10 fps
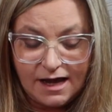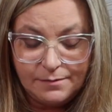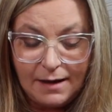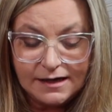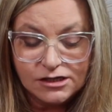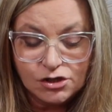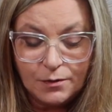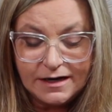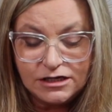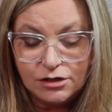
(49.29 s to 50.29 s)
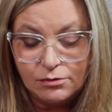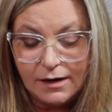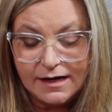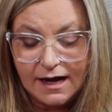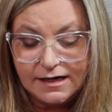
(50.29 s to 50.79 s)
And mine is
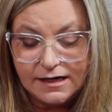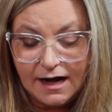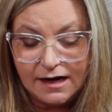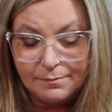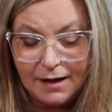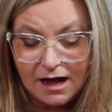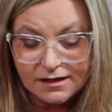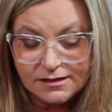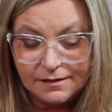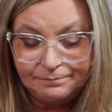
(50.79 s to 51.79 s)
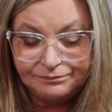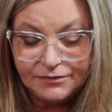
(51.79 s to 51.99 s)
$22.99 a box.